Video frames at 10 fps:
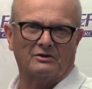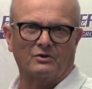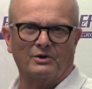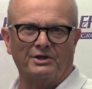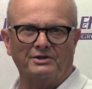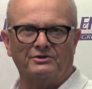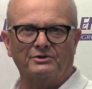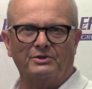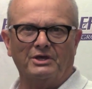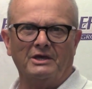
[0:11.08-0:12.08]
according
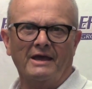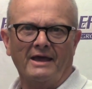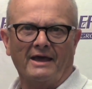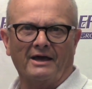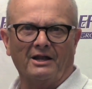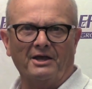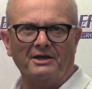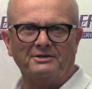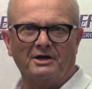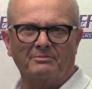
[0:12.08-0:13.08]
to the
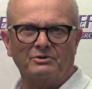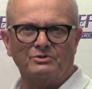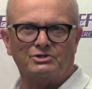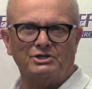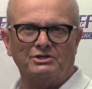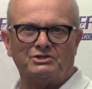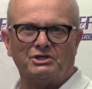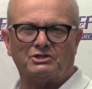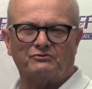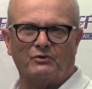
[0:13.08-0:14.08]
LAWG
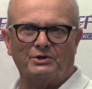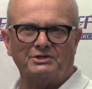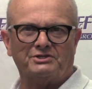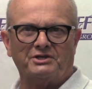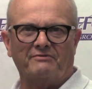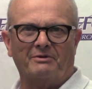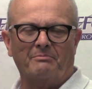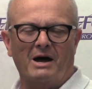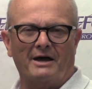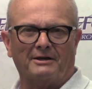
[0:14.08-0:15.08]
647
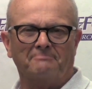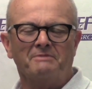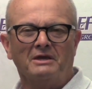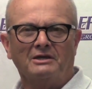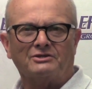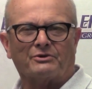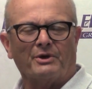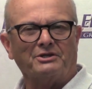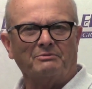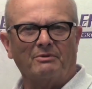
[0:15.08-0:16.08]
model. It's
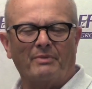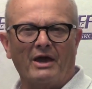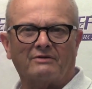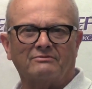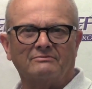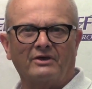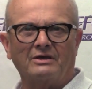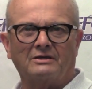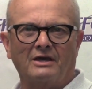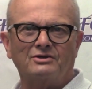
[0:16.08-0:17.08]
great to be back from
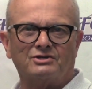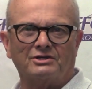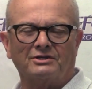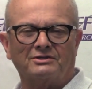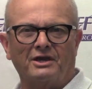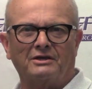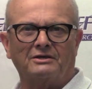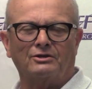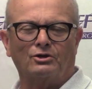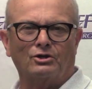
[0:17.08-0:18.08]
vacation and
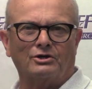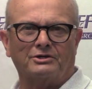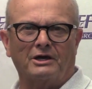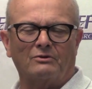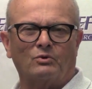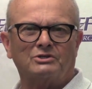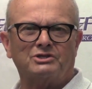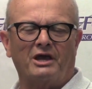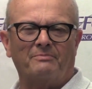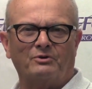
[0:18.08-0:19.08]
taking a look at
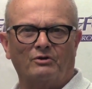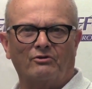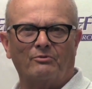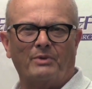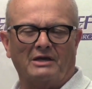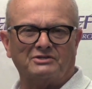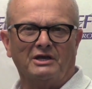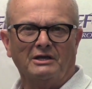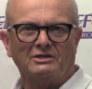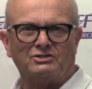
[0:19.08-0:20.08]
what's happened over the past
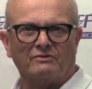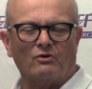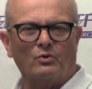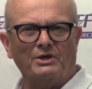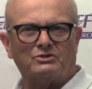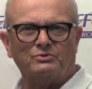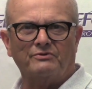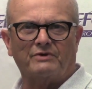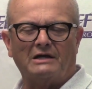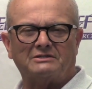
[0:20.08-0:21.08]
several weeks.
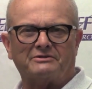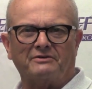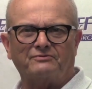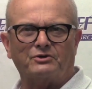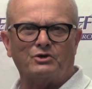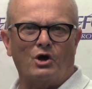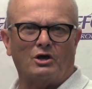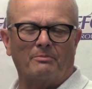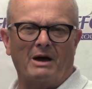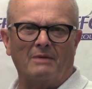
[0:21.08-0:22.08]
We've got stuff to
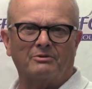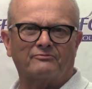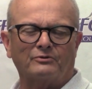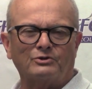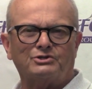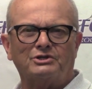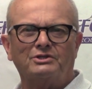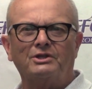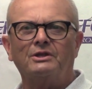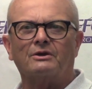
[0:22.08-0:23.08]
talk about, but first, in
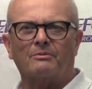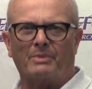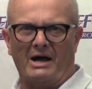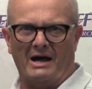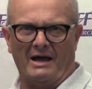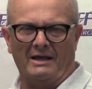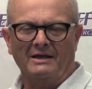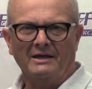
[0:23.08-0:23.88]
the nearby,